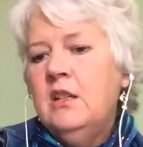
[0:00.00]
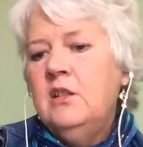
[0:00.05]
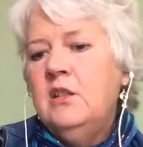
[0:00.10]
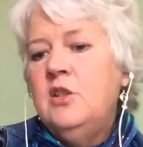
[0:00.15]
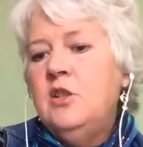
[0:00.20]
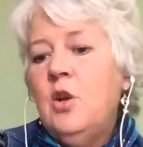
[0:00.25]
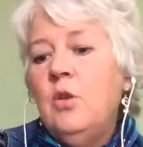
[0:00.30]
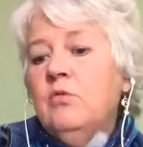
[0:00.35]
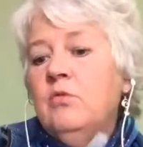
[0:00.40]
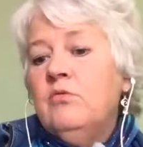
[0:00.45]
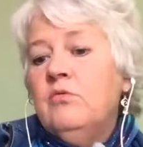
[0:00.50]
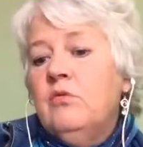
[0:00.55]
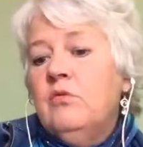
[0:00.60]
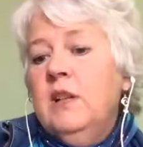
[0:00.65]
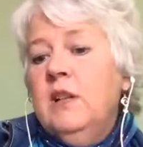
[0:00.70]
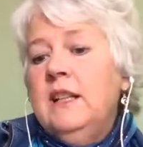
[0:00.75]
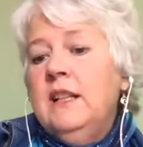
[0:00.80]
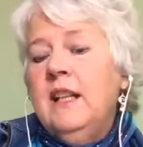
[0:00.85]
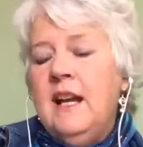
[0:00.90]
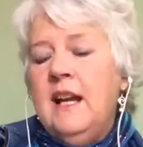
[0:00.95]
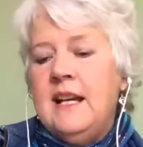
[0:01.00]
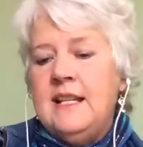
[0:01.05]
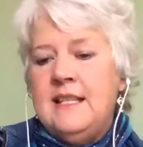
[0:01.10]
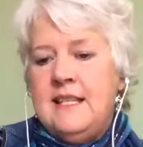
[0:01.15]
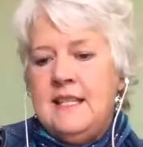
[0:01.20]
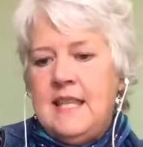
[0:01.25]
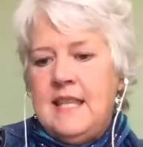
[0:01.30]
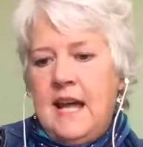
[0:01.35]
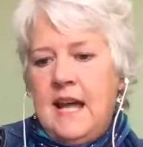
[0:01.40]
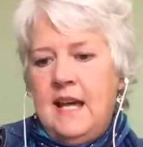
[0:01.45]
don't
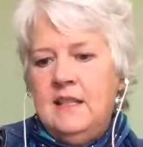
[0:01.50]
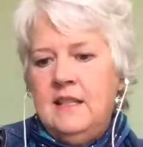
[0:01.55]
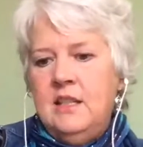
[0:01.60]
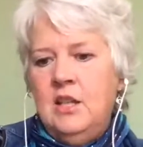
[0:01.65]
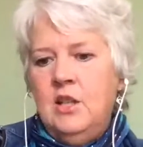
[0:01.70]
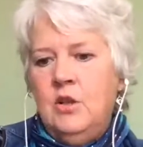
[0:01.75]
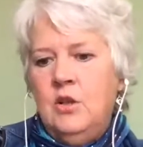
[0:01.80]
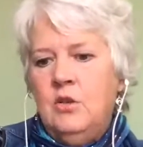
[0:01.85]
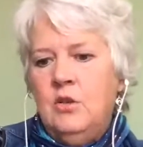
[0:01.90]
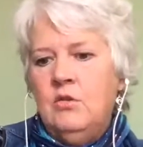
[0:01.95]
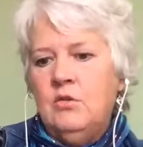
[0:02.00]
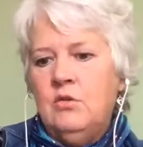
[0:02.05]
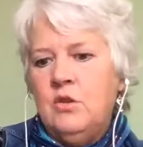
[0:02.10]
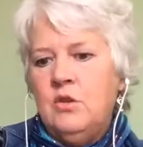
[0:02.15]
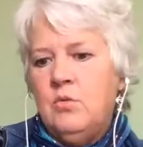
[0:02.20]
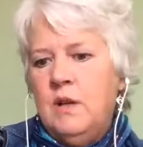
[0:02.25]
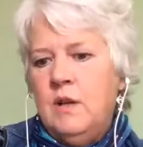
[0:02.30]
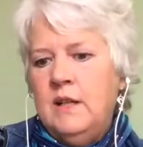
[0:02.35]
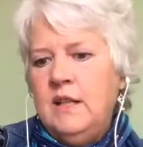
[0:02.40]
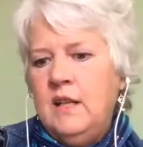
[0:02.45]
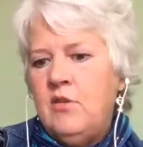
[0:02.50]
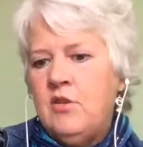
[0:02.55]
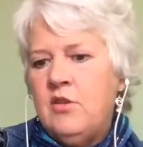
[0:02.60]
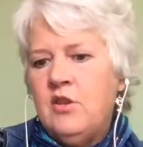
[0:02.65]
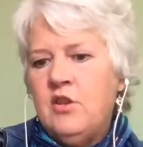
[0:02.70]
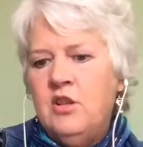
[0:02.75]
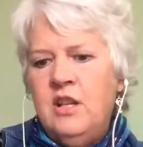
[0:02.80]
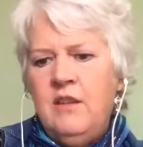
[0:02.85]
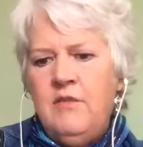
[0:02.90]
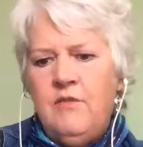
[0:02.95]
realize that, 20,
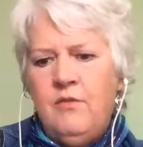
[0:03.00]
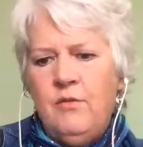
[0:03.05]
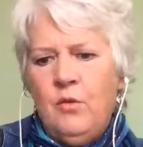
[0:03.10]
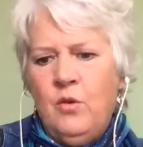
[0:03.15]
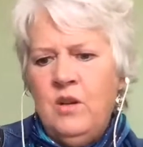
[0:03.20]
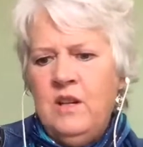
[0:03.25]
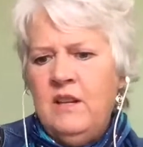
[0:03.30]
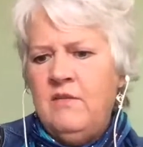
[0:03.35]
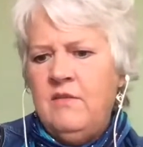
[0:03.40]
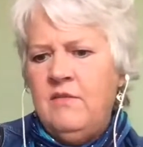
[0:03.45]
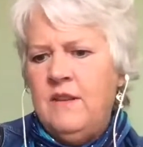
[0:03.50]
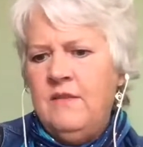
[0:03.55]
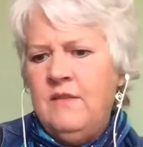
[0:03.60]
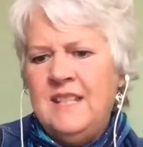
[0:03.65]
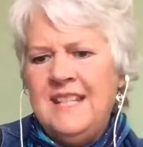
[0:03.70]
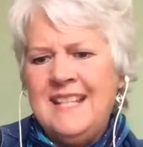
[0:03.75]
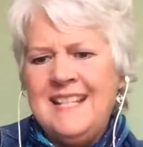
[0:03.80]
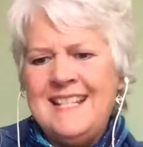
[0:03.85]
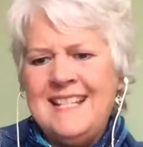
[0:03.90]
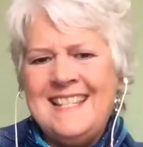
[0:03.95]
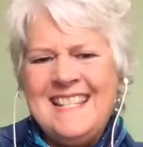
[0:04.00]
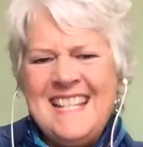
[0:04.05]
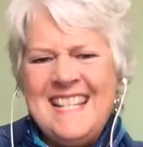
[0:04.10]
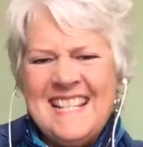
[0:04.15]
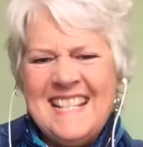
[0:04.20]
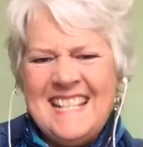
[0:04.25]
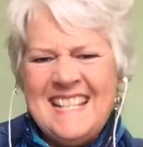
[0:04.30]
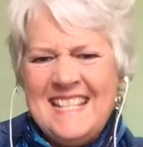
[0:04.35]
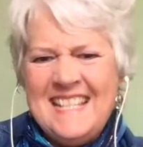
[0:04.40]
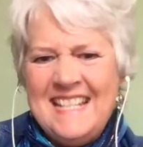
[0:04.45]
30, 40, 50,
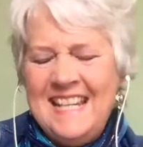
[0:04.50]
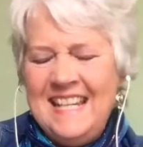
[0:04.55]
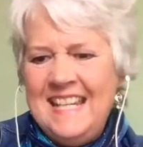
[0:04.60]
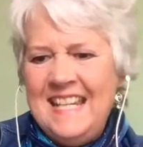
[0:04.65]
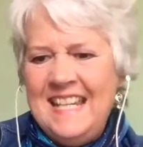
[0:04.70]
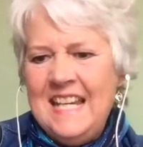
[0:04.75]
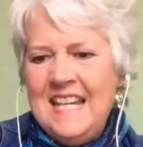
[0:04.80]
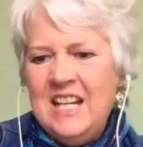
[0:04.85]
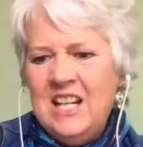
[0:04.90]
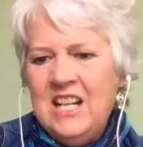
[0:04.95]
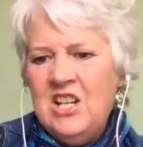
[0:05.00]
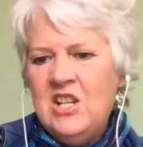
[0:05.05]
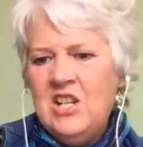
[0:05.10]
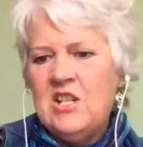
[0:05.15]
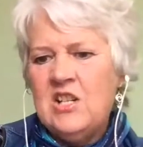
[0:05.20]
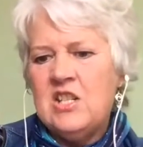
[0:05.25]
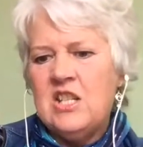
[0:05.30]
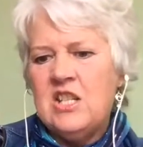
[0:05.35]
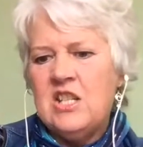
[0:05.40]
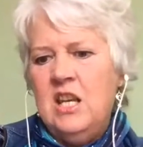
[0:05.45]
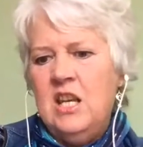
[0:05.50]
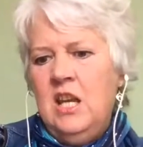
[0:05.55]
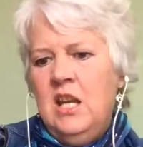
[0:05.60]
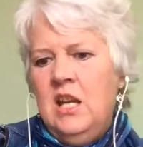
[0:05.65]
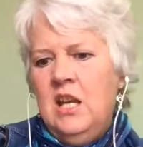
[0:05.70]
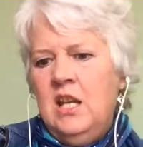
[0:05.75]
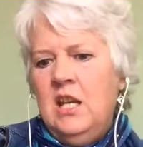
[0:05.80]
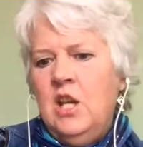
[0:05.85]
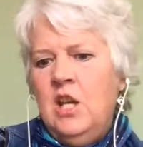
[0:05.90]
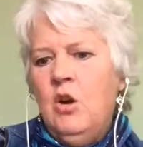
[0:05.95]
60 years.
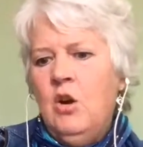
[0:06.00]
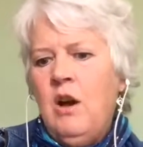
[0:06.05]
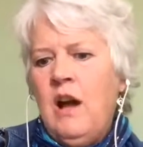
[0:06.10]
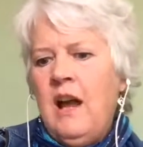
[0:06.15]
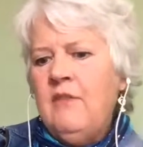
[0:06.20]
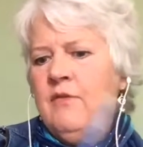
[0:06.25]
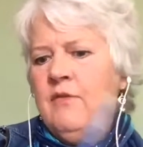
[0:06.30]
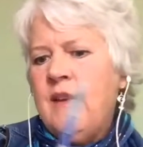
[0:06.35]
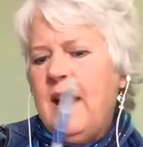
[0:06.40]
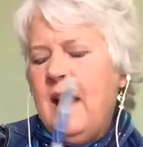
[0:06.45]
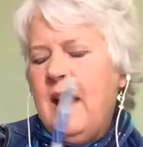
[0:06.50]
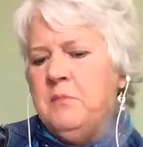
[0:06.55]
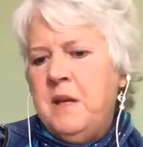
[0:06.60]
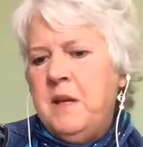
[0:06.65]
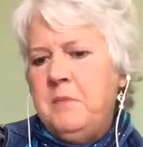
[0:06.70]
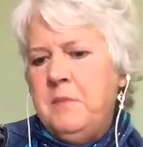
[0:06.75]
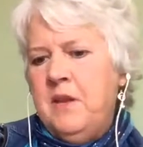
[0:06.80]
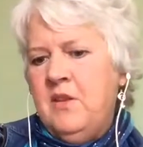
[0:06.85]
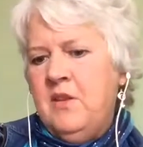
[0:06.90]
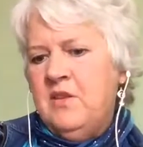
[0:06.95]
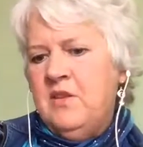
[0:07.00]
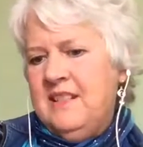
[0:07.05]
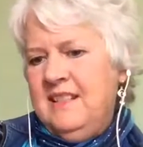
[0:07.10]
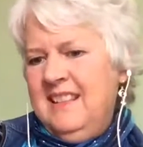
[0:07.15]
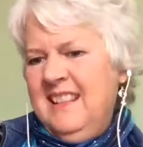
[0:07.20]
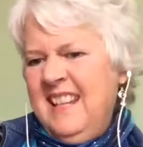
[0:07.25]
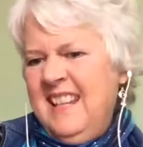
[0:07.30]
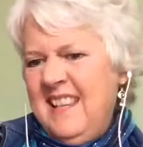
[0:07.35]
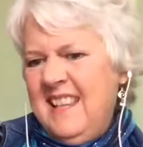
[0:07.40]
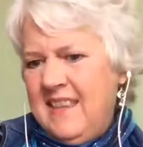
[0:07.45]
I found my mother's
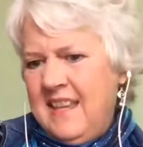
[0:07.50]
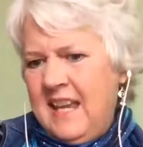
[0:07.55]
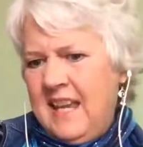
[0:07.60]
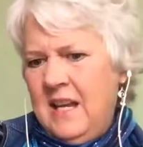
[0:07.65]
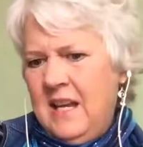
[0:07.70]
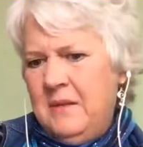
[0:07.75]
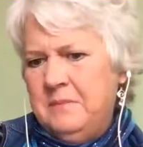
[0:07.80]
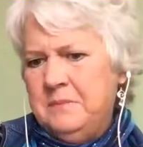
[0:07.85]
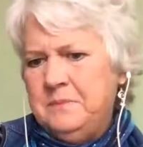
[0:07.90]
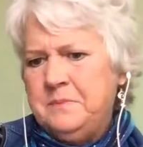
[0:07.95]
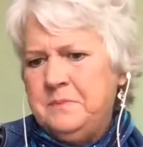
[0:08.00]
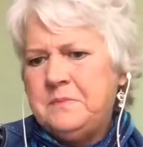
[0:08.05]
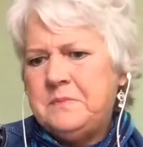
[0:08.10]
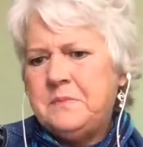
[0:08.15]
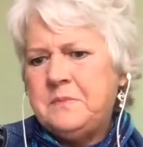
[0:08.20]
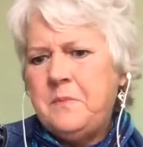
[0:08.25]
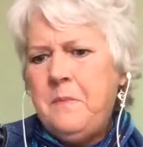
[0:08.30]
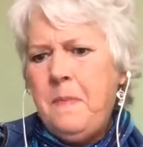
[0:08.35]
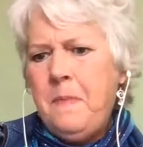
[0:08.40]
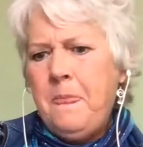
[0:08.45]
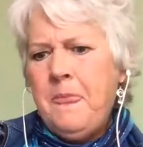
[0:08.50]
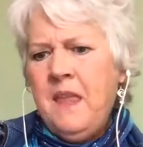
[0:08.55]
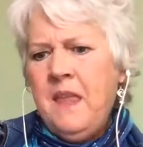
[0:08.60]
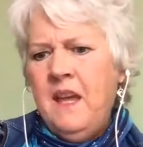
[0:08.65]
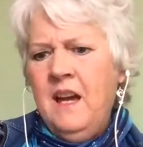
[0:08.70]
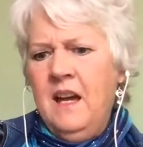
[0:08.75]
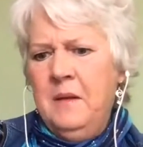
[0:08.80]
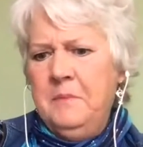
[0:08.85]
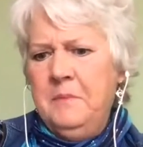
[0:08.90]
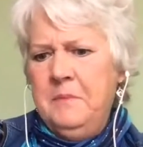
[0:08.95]
lithium
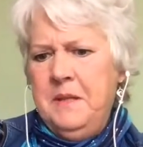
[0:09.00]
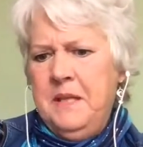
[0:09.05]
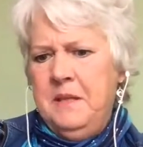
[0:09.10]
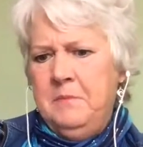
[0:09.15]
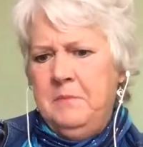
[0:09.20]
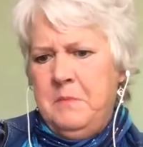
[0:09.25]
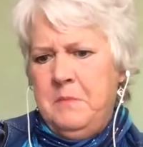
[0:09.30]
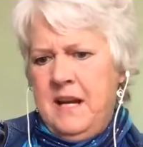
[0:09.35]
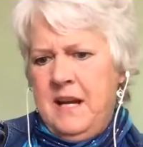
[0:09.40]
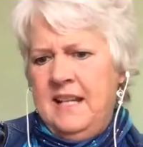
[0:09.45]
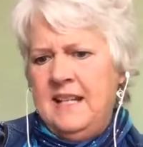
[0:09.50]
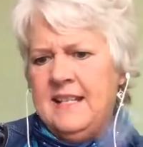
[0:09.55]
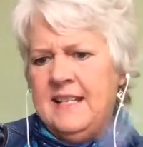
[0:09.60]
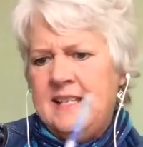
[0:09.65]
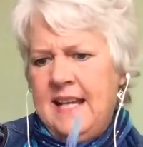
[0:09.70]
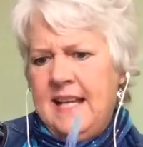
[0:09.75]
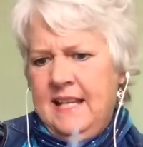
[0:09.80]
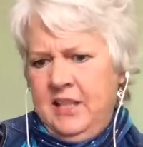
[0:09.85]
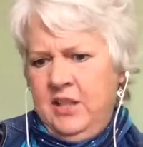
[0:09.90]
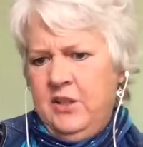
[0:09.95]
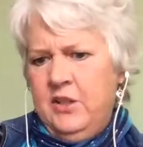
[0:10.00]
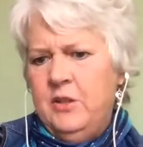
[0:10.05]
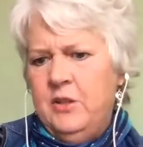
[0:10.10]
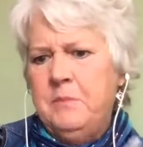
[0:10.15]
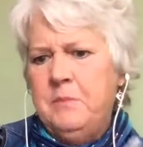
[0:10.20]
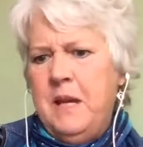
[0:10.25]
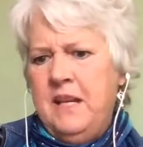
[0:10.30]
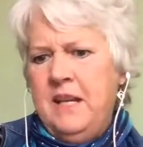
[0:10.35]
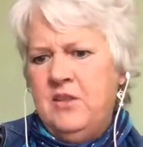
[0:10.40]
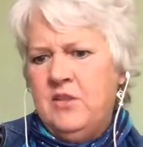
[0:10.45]
in my cellular
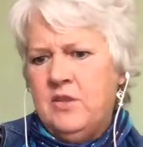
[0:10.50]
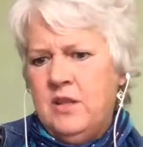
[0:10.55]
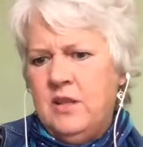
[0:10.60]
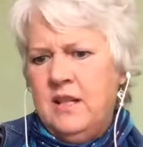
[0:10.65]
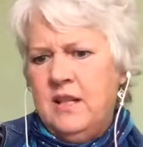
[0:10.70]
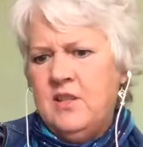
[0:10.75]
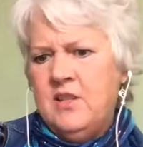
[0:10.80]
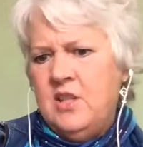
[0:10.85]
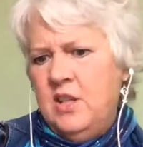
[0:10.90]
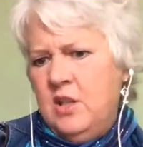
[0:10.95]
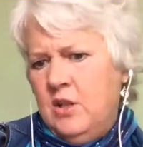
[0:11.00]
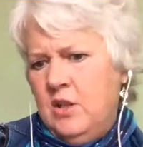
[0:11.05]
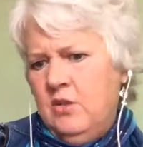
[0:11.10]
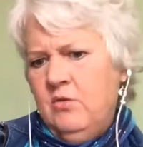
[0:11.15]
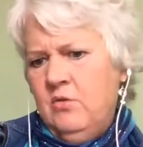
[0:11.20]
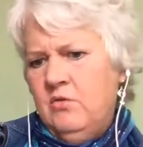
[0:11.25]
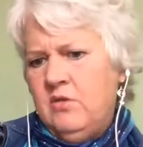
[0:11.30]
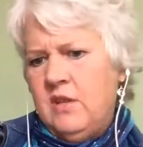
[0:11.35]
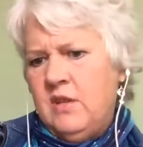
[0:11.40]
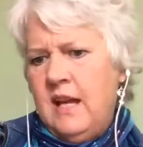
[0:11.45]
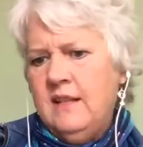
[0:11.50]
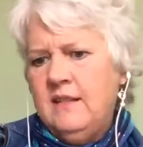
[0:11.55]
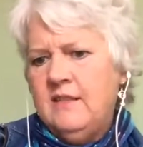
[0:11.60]
matrix, that